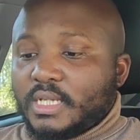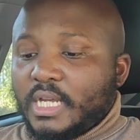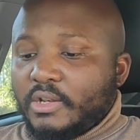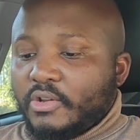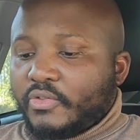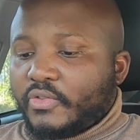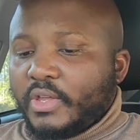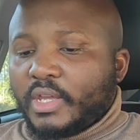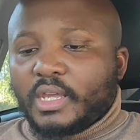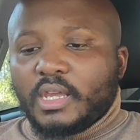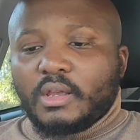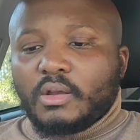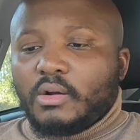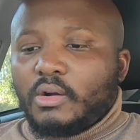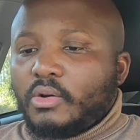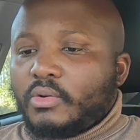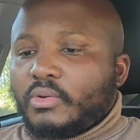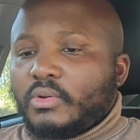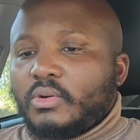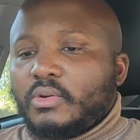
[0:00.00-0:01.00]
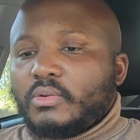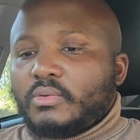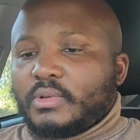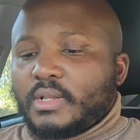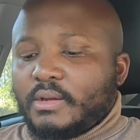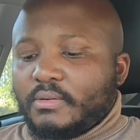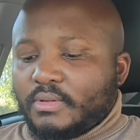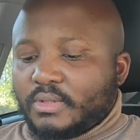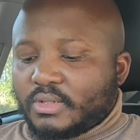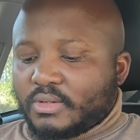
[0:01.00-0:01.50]
And you're thinking, oh no,
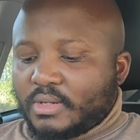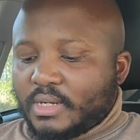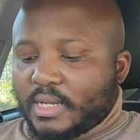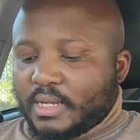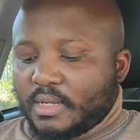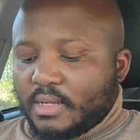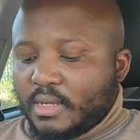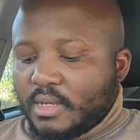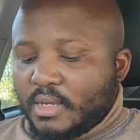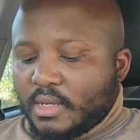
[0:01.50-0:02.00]
now it's gonna